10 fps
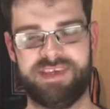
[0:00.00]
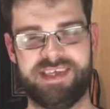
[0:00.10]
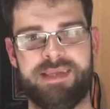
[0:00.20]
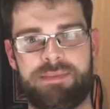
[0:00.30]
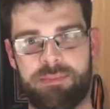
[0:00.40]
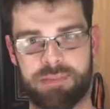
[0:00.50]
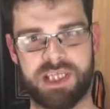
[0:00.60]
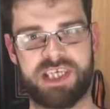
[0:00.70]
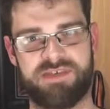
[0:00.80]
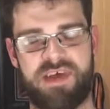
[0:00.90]
deep
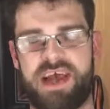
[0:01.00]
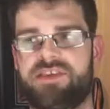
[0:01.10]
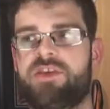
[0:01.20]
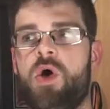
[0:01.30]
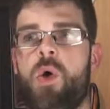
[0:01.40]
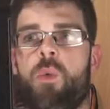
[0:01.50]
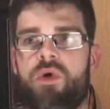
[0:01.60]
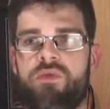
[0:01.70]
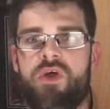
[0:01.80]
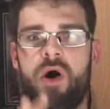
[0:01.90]
Bleach fans
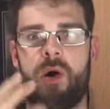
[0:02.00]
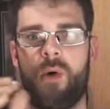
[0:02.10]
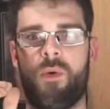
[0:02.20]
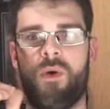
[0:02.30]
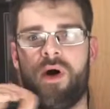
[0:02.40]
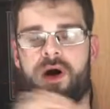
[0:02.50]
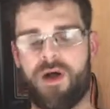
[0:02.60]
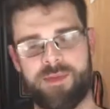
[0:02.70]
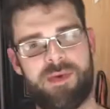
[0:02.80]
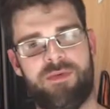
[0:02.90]
will know
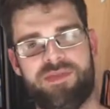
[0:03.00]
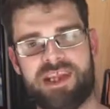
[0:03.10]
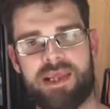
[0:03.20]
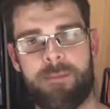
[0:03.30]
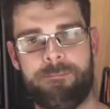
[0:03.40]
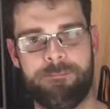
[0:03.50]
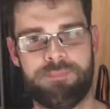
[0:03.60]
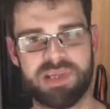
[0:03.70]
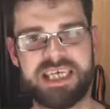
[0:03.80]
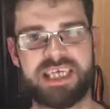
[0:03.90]
all about the
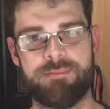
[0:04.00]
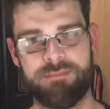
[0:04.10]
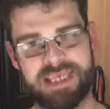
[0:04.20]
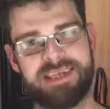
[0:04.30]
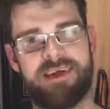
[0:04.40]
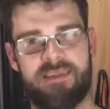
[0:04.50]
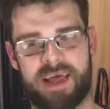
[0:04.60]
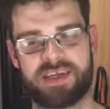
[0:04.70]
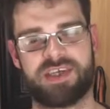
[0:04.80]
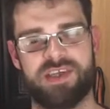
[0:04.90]
Bleach Beat
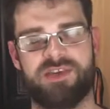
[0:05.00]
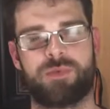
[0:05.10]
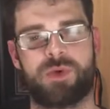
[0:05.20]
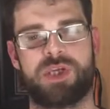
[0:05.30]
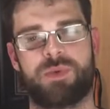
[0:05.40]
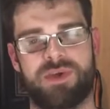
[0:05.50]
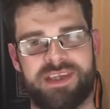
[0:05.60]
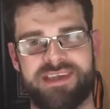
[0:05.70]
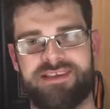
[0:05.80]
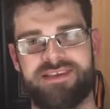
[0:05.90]
collections, which were
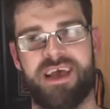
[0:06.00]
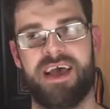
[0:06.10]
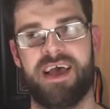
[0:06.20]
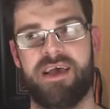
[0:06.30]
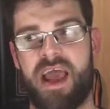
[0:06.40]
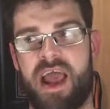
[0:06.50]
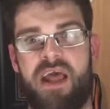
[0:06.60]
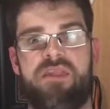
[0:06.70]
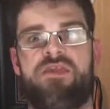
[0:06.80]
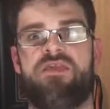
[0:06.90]
these
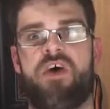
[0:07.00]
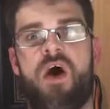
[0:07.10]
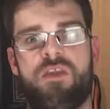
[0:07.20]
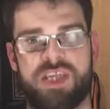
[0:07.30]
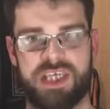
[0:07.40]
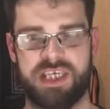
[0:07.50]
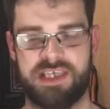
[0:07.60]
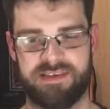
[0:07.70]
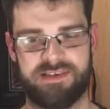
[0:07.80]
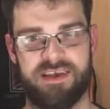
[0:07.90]

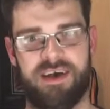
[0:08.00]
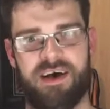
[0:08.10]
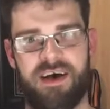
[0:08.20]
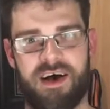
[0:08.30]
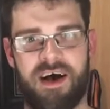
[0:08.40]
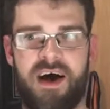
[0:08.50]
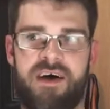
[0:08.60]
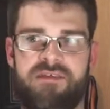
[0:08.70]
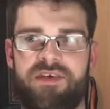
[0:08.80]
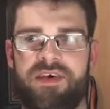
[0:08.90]
anthologies
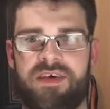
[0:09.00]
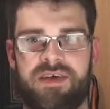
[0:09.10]
of